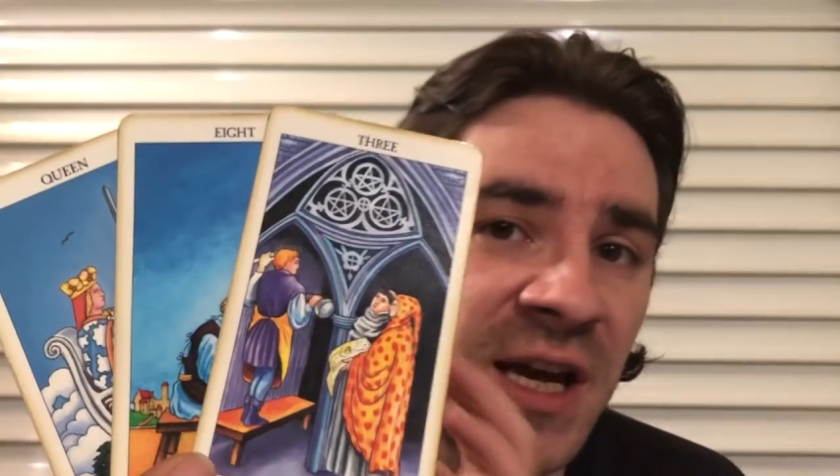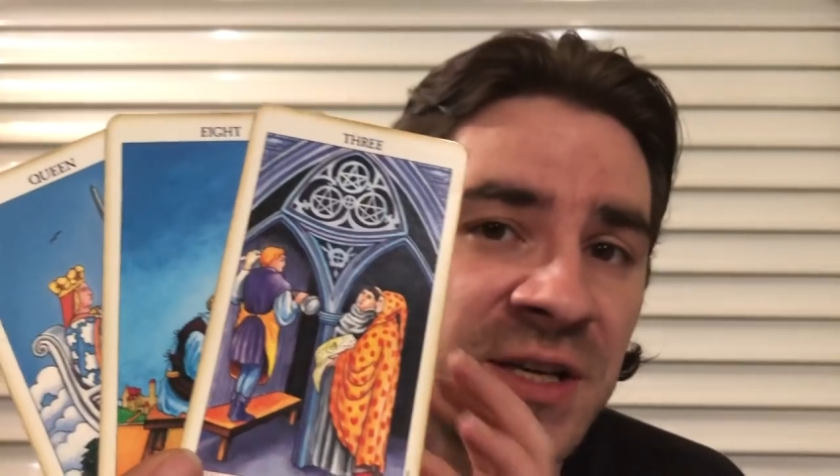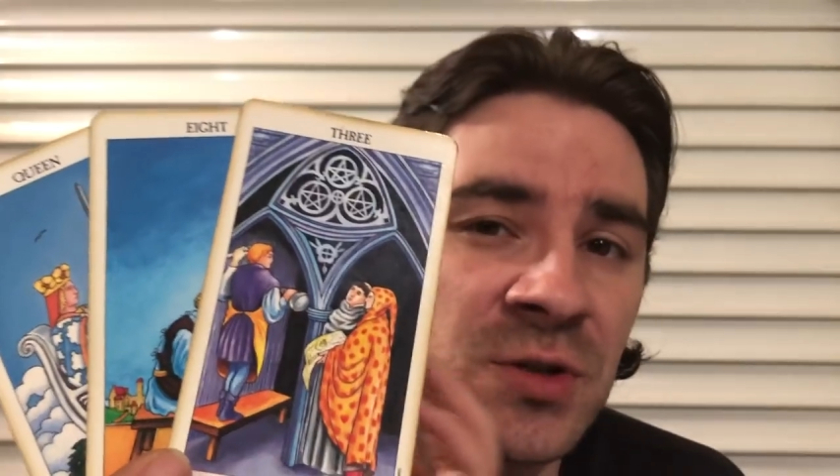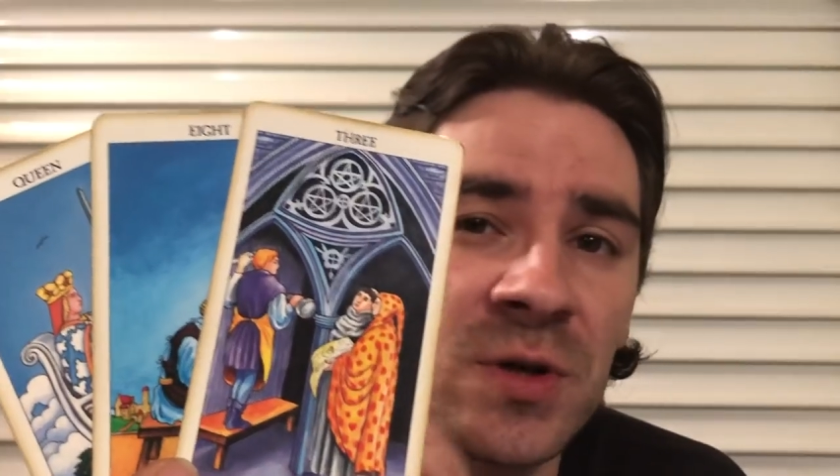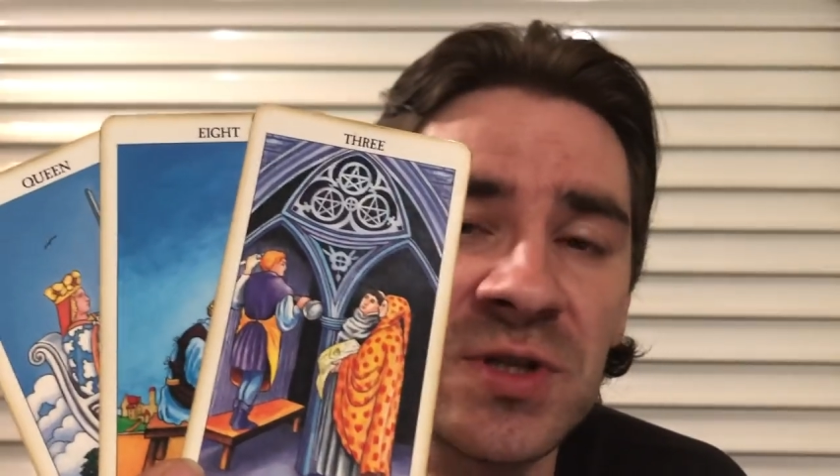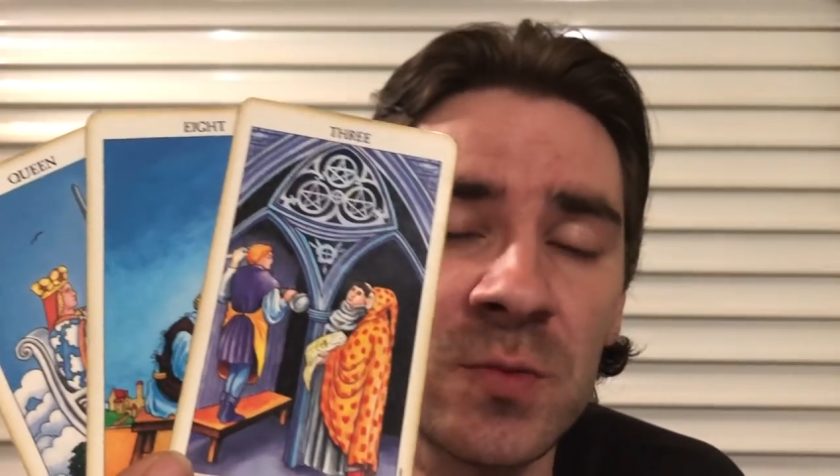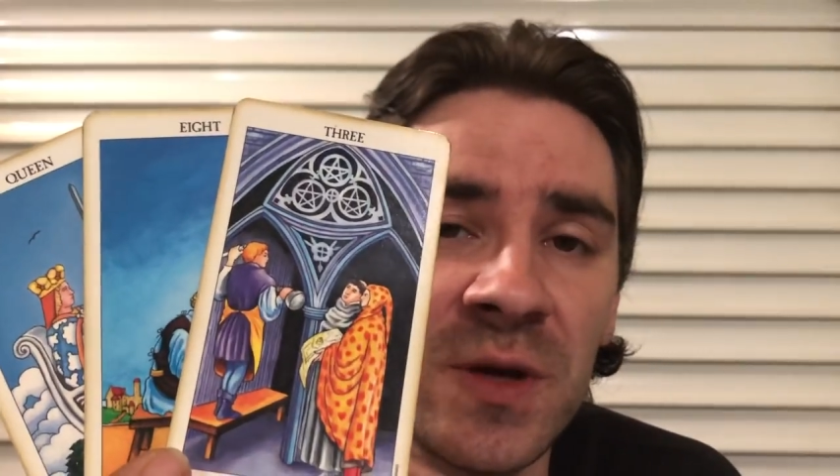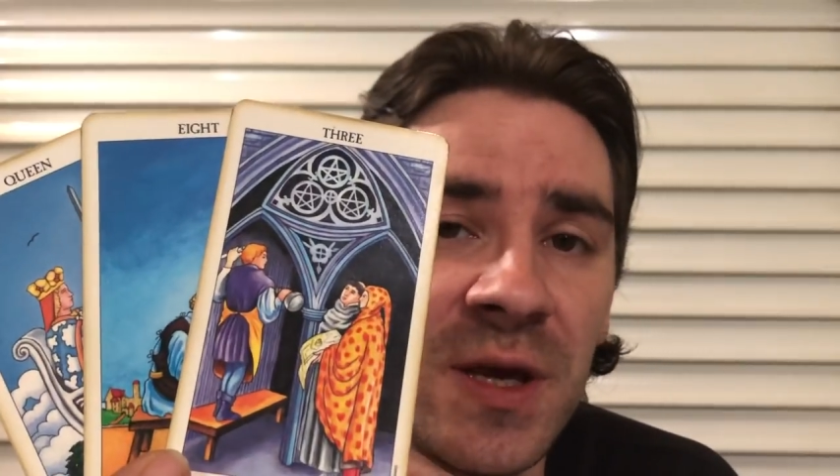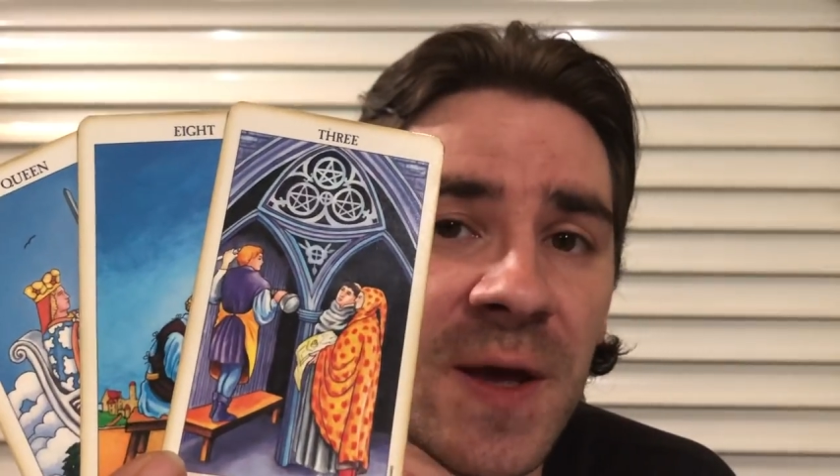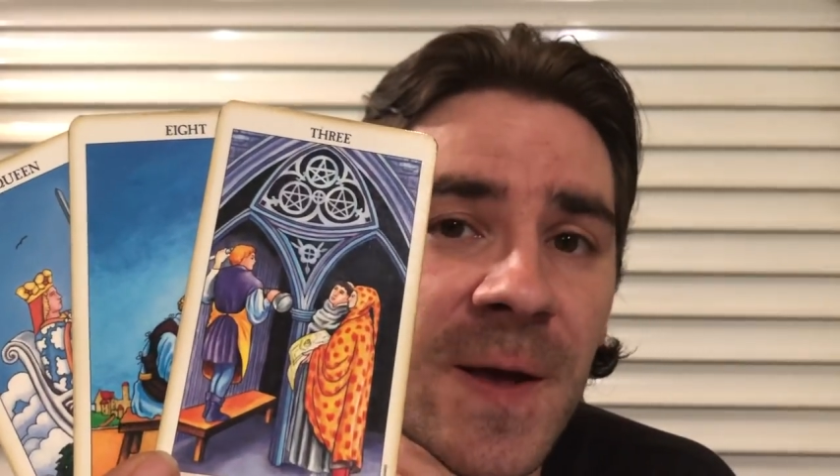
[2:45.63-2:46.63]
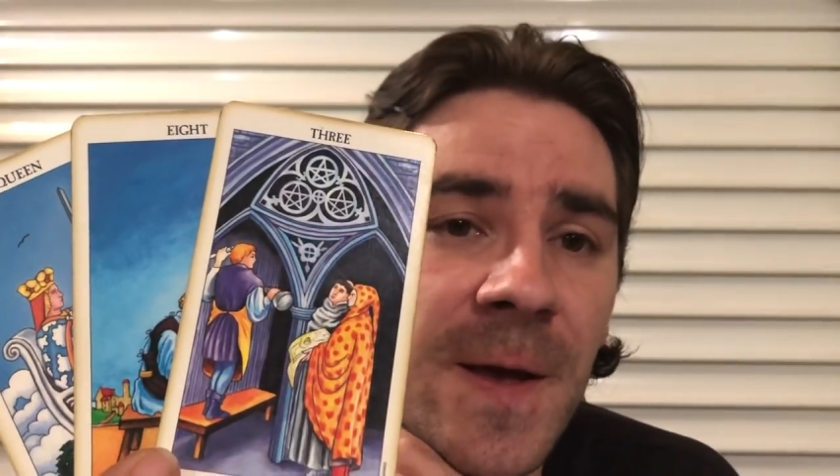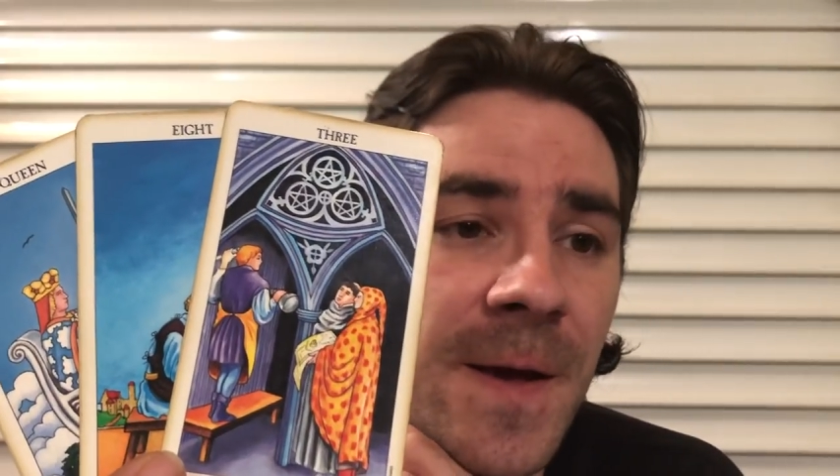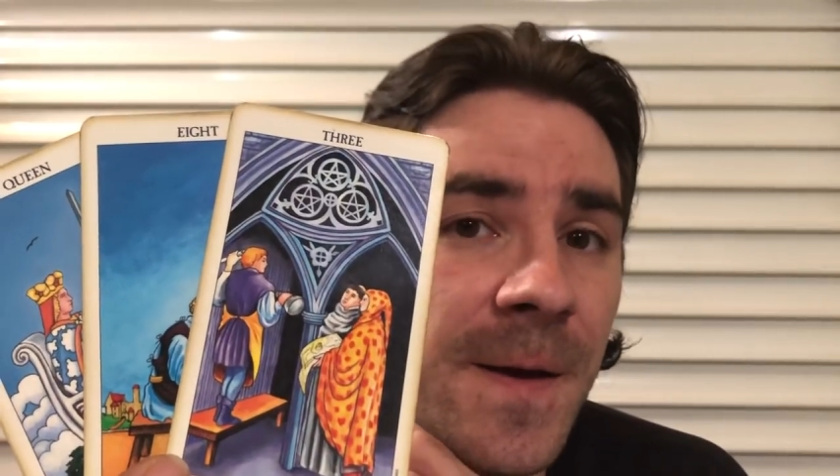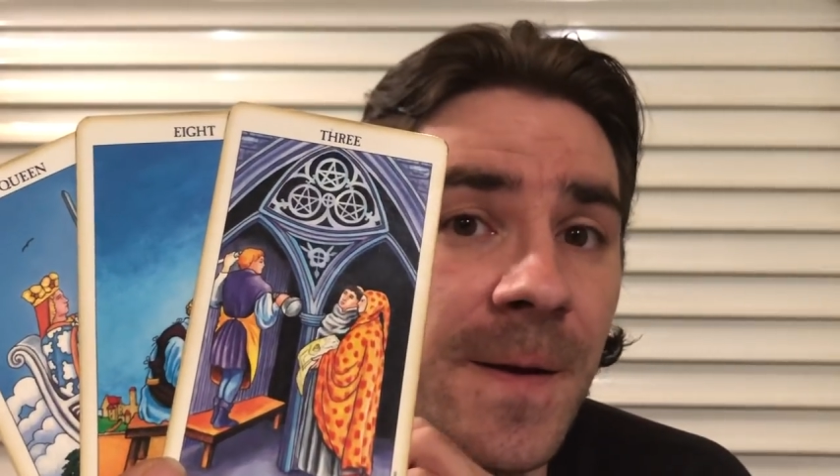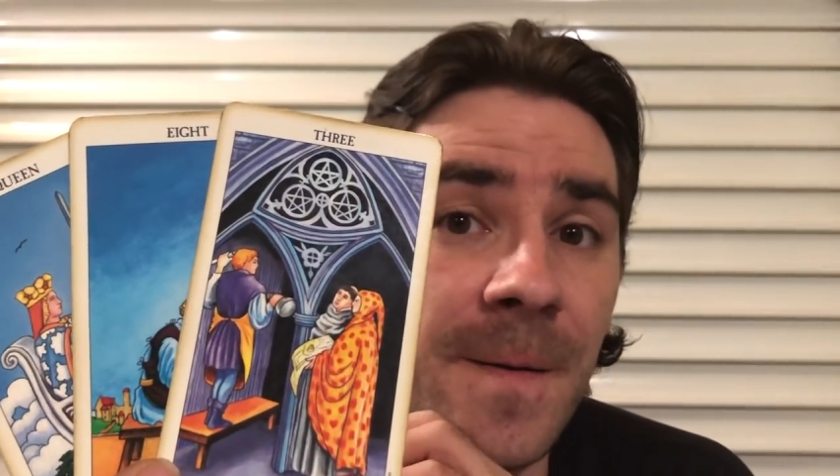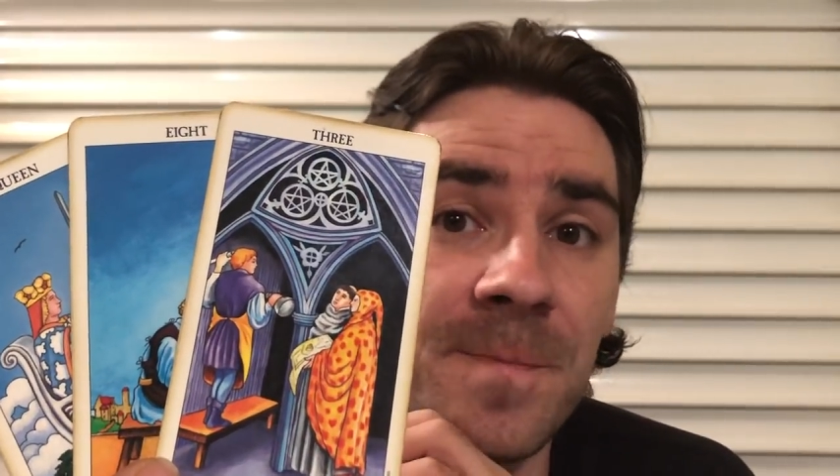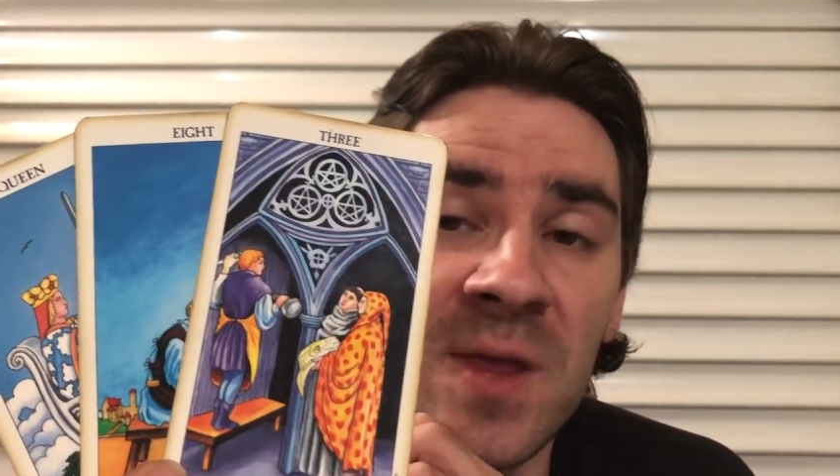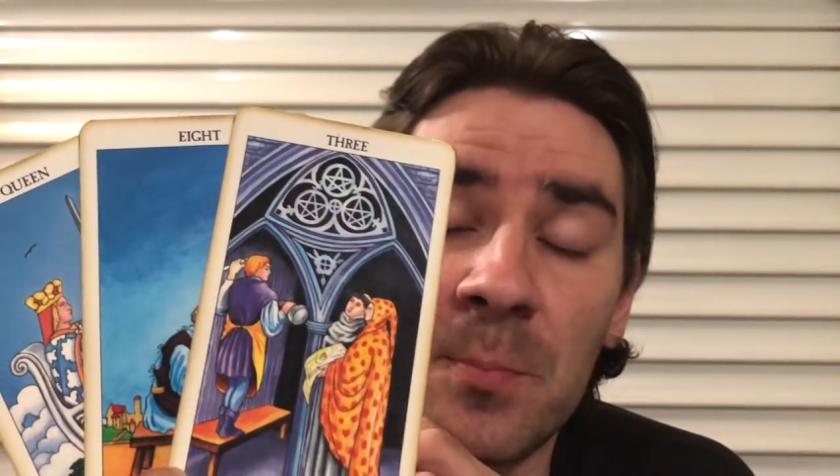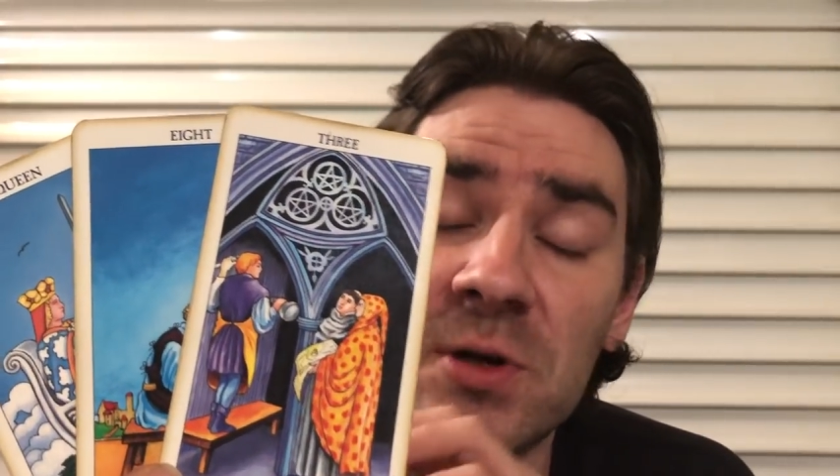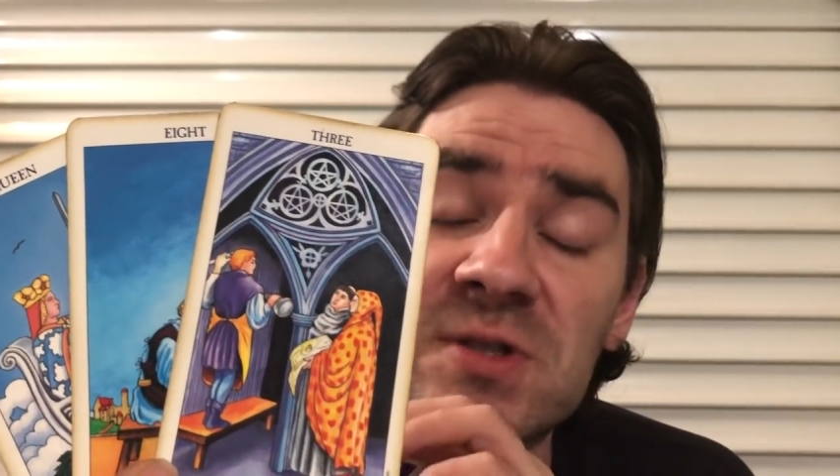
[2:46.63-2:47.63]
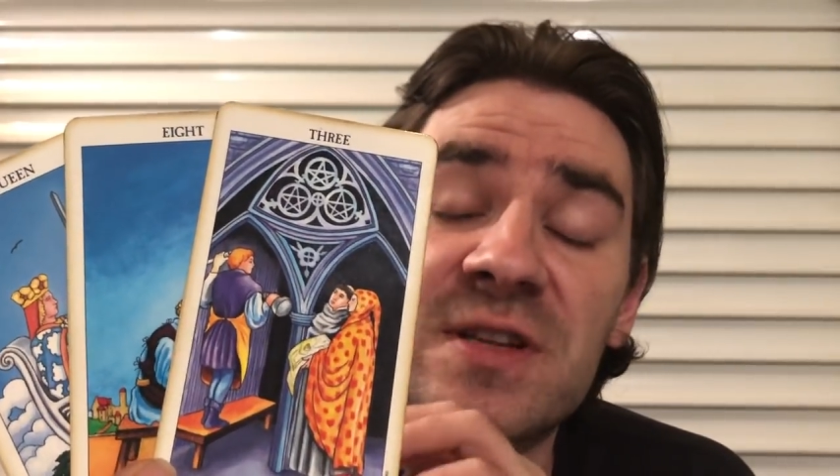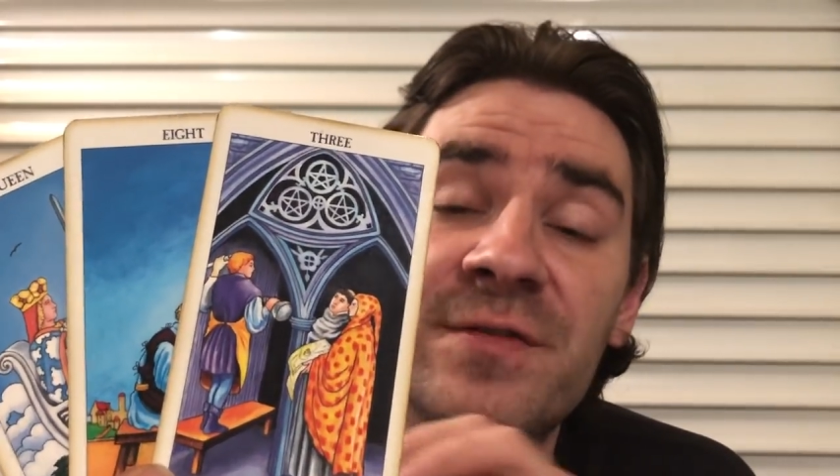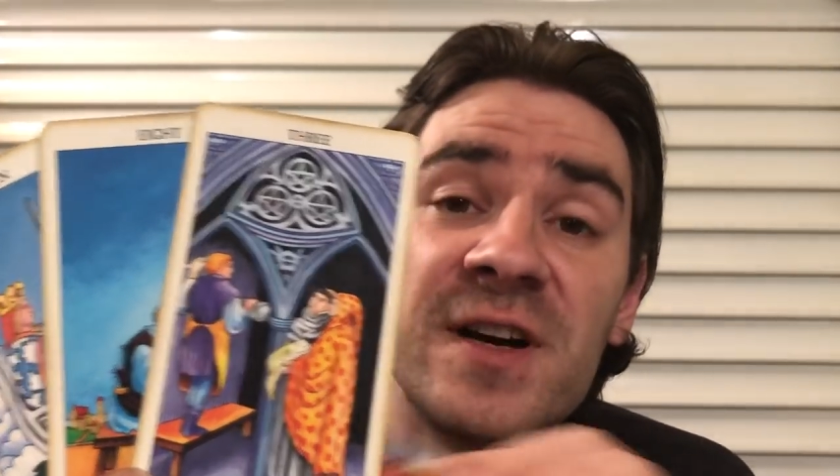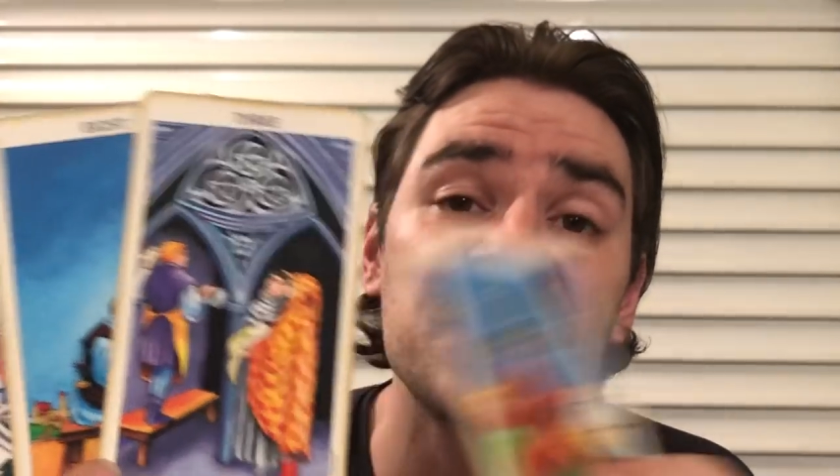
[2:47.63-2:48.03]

that is going to be the positive